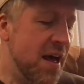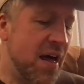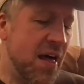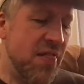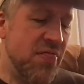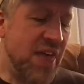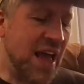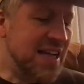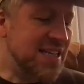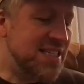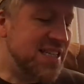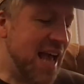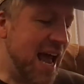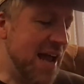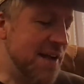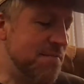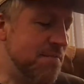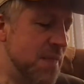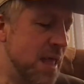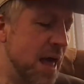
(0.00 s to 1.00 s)
They
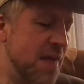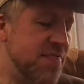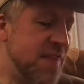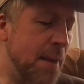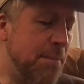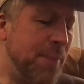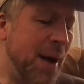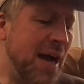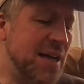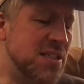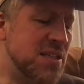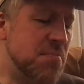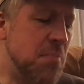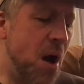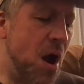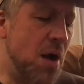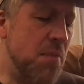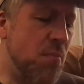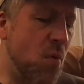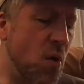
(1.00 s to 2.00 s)
said that by
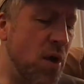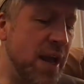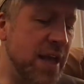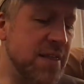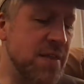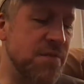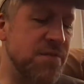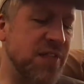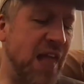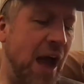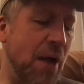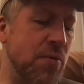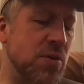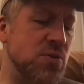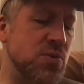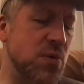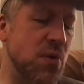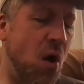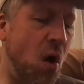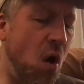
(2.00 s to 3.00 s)
tomorrow morning the flowers
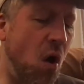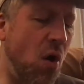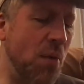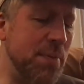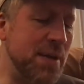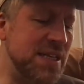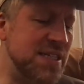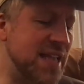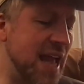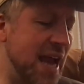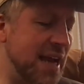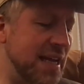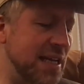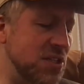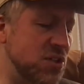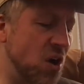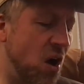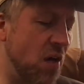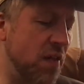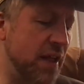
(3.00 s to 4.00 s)
would all be standing
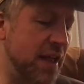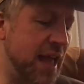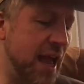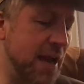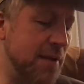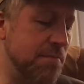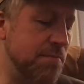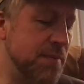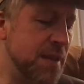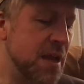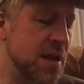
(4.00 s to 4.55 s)
tall again.